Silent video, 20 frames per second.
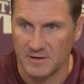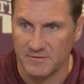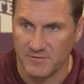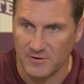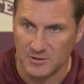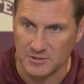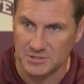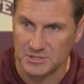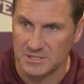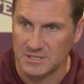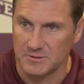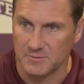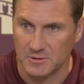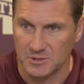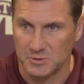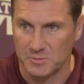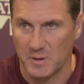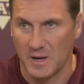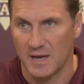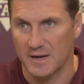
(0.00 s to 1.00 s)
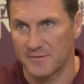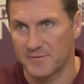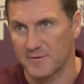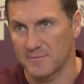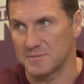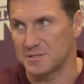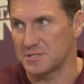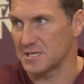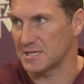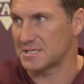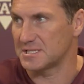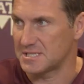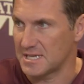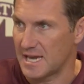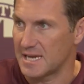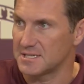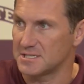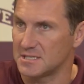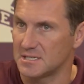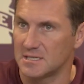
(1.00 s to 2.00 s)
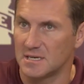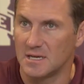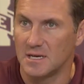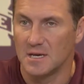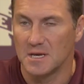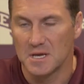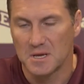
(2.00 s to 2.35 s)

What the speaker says: adversity, respond from success, and